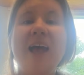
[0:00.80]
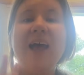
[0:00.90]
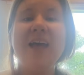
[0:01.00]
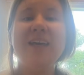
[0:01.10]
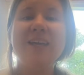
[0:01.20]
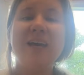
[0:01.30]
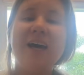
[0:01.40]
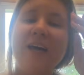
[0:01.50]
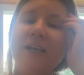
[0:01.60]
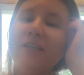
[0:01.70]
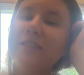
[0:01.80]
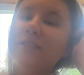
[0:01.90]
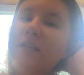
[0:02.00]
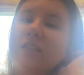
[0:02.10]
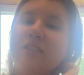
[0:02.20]
Hey guys,
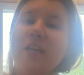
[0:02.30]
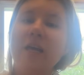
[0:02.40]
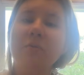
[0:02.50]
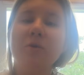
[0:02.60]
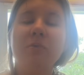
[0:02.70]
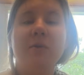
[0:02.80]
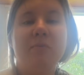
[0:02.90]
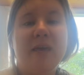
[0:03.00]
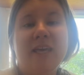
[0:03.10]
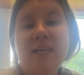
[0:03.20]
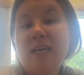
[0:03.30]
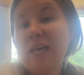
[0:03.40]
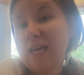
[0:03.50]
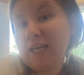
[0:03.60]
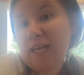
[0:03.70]
today I'm going to be making
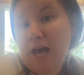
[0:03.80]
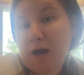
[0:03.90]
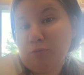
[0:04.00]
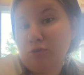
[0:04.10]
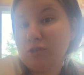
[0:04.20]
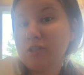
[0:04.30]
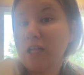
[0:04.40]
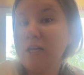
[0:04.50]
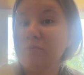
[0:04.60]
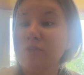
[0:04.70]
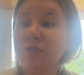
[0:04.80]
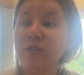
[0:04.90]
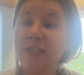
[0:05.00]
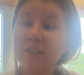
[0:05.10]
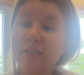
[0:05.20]
candy apple slime, so
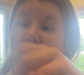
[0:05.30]
let's get